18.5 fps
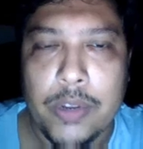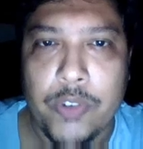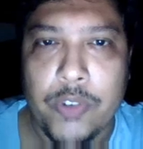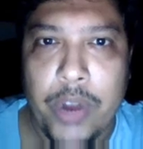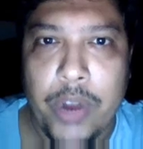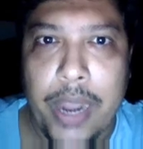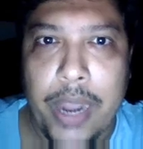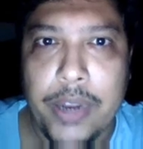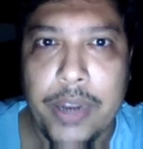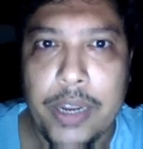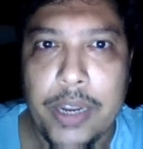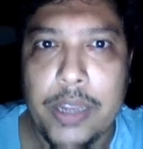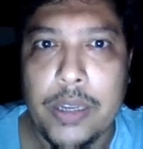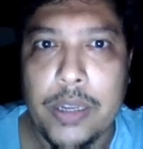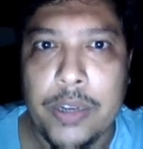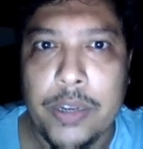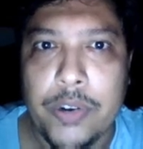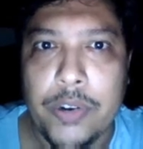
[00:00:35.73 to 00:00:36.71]

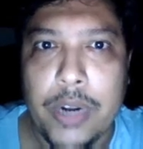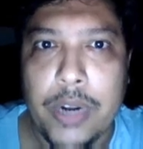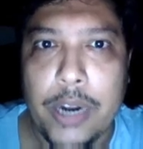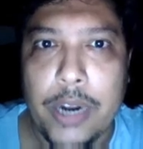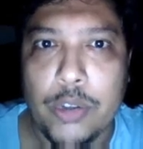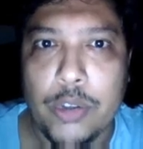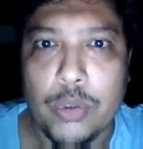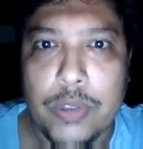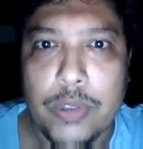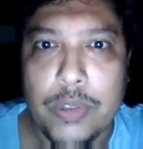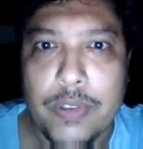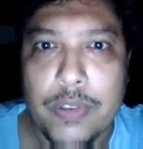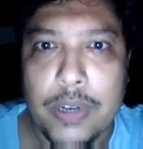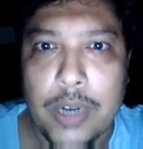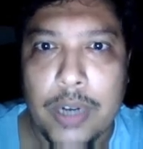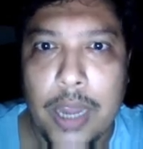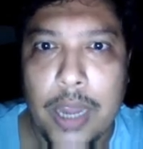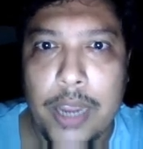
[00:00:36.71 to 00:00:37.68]
connecting internet through the
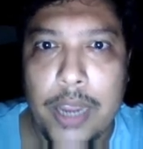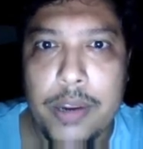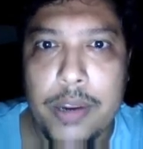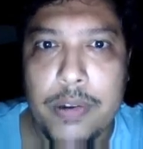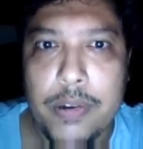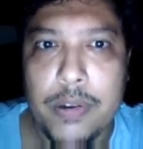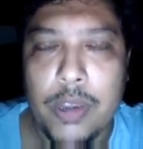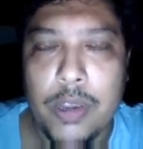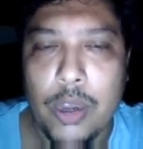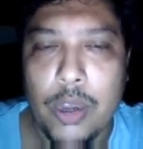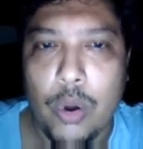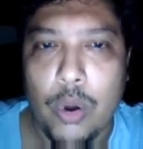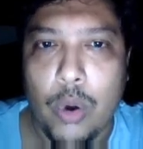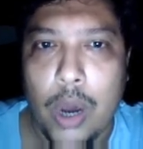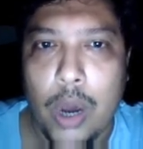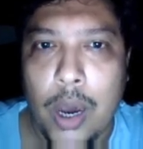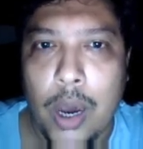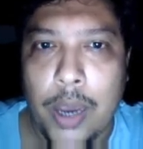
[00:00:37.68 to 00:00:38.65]
satellite
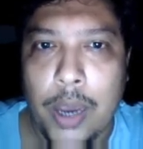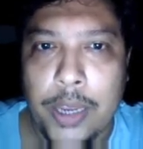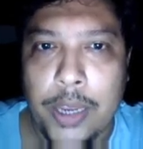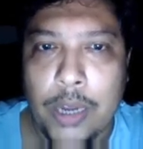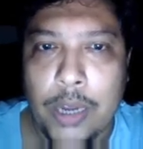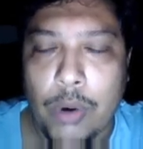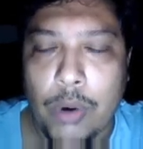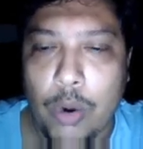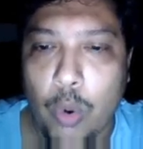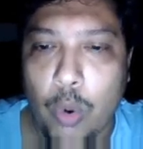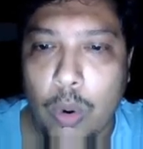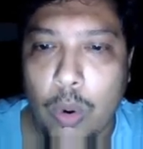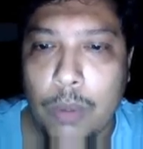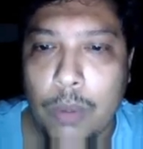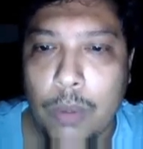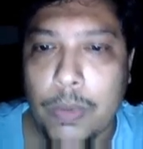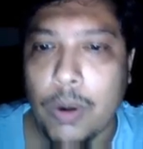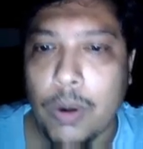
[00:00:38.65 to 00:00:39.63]
in our
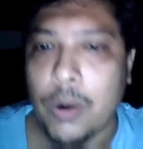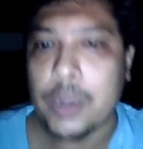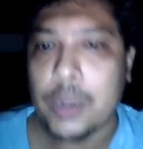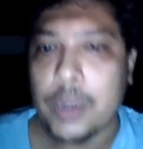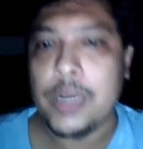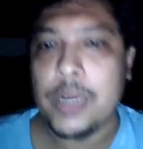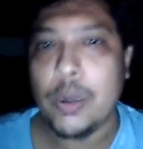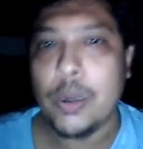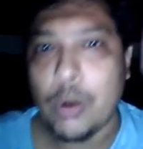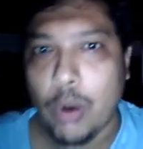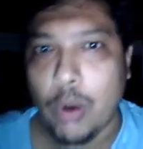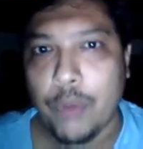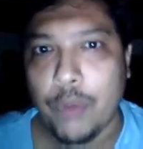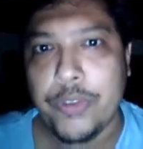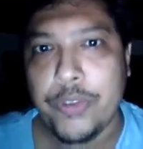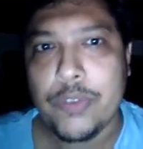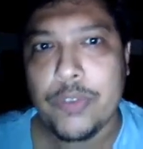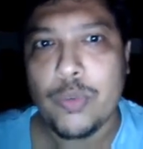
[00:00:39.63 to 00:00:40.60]
home or in our
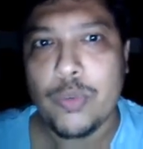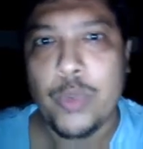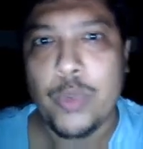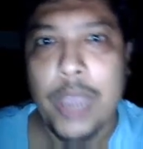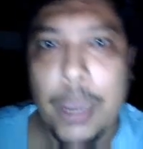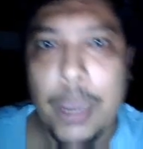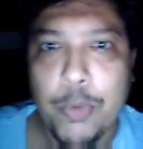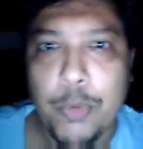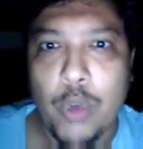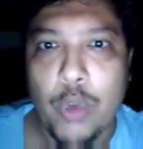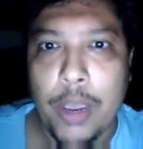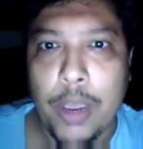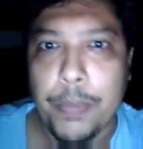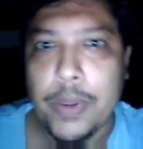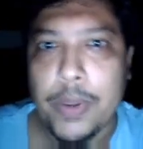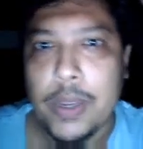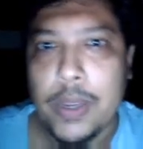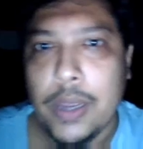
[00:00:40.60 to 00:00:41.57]
office, we have to have
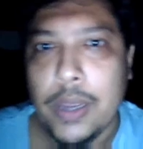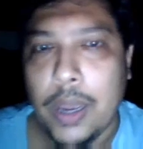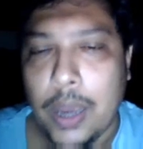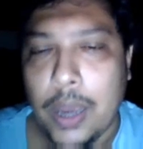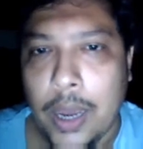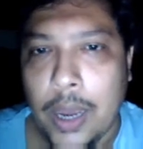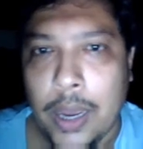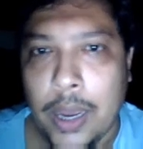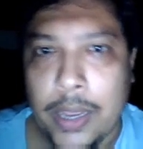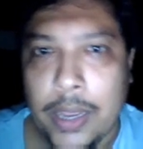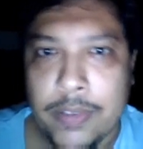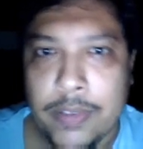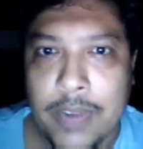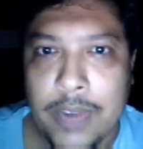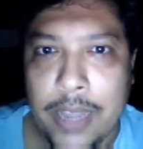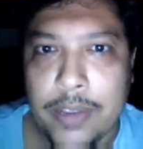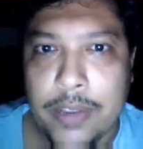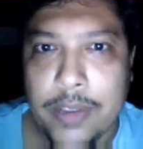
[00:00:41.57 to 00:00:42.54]

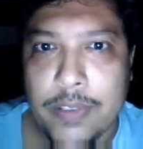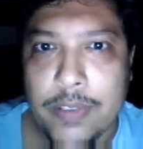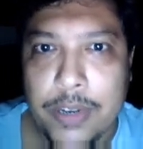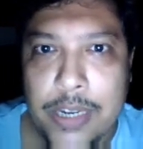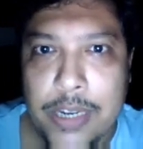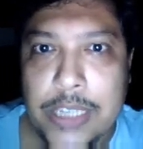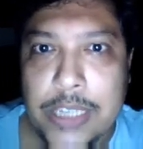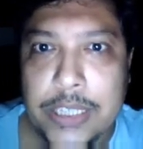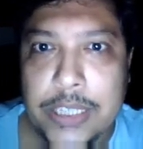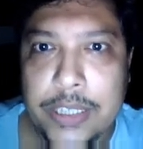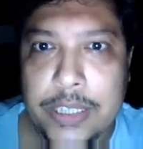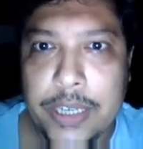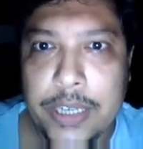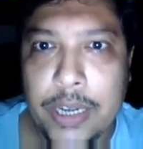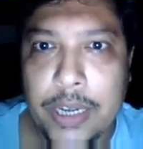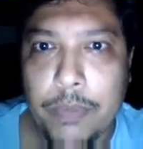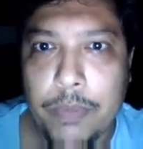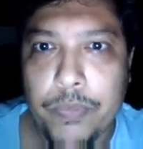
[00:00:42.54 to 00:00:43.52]
as a dish
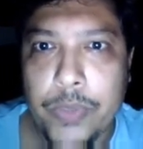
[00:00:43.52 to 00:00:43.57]
antenna.